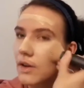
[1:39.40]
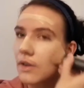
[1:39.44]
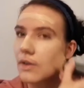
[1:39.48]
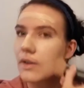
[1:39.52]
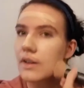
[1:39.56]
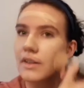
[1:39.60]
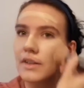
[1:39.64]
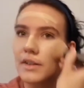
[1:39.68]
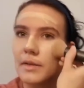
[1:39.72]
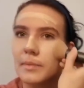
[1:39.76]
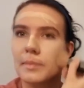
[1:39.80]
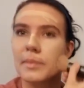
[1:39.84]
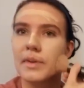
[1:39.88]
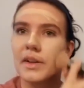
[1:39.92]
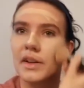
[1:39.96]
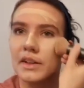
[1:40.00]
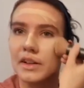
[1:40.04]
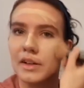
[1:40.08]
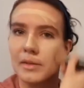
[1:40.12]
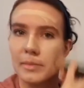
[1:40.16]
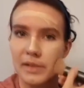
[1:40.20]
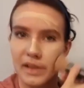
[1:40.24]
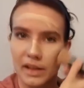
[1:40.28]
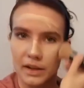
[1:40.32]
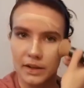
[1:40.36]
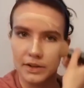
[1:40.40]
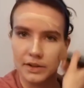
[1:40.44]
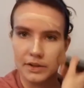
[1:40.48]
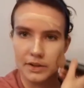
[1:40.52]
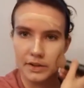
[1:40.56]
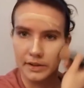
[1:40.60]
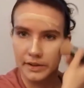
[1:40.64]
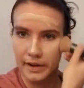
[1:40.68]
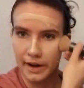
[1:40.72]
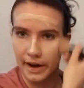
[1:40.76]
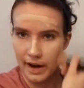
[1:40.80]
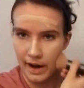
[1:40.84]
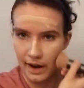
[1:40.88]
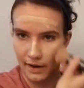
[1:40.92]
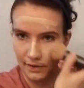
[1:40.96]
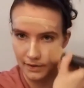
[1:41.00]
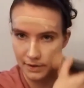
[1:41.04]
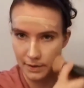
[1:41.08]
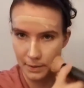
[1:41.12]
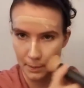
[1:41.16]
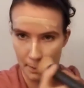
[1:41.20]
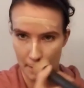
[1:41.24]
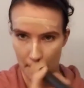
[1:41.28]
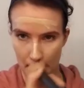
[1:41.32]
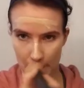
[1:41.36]
with the beauty blender
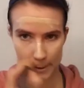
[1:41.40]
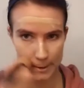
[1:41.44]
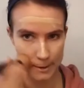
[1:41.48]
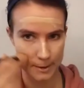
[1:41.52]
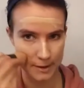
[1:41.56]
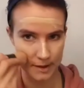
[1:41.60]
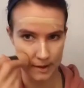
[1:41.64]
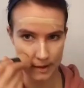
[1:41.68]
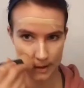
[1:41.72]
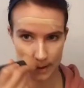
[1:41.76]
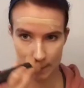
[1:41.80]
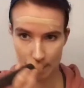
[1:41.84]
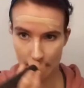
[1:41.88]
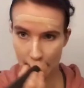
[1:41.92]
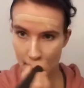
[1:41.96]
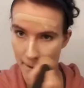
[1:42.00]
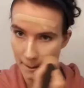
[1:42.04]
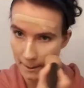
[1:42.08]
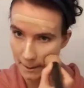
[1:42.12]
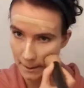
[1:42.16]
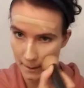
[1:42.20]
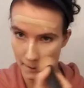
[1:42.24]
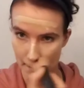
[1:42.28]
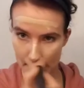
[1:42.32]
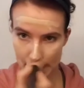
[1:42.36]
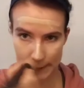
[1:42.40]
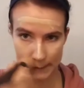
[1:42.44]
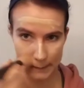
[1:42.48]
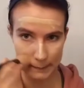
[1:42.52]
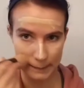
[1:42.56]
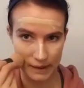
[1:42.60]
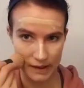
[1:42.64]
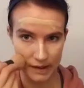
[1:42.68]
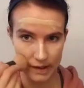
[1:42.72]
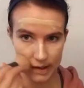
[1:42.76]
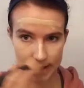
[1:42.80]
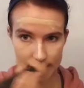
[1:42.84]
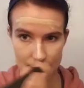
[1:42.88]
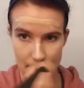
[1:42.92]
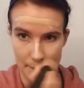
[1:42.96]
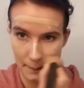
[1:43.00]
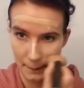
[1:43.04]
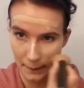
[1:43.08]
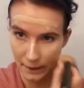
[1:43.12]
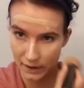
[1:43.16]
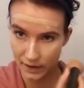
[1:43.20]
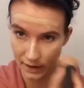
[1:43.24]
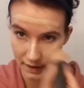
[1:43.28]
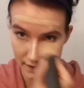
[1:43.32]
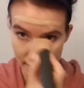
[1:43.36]
afterwards just to make sure it's more
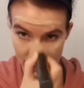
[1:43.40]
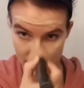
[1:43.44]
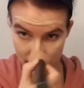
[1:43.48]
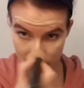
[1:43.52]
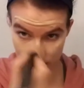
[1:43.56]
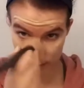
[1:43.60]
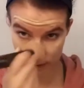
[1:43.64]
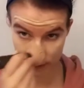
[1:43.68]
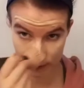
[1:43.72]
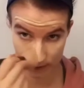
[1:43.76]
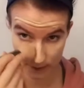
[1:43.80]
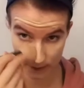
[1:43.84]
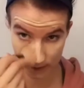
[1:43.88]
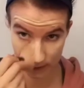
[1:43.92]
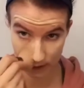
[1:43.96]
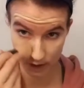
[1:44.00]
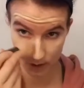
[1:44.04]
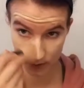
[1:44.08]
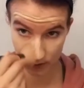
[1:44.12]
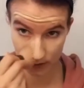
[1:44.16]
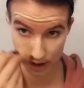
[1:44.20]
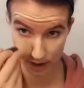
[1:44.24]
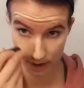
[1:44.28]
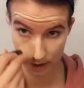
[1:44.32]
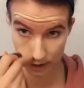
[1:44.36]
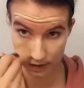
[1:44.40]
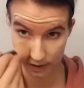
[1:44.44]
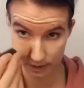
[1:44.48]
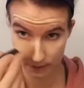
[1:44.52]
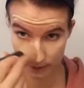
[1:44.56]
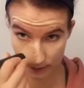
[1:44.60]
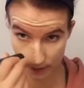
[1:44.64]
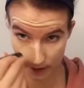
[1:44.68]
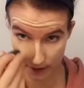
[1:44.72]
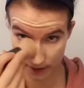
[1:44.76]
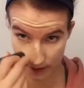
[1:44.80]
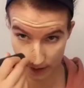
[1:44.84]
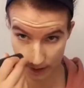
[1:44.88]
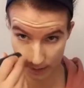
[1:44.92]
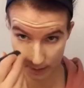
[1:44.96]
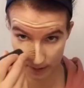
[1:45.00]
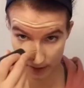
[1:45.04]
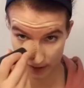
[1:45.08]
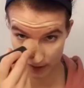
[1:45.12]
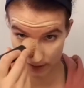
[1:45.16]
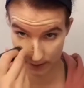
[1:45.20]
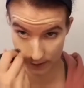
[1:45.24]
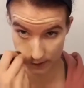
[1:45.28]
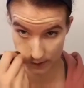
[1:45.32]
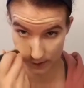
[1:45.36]
smoother. So that's what I
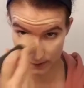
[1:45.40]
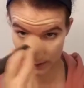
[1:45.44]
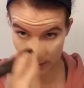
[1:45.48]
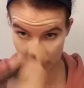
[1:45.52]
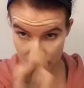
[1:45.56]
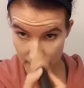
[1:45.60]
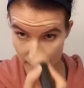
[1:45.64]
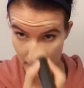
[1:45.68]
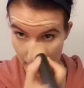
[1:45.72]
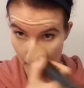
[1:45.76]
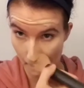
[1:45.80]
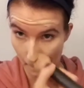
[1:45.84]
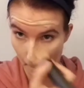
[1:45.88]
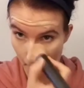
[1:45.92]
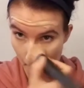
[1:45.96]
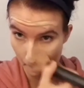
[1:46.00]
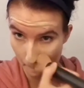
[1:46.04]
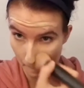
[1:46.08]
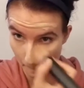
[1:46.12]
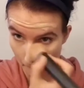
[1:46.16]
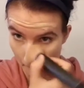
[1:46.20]
recommend doing.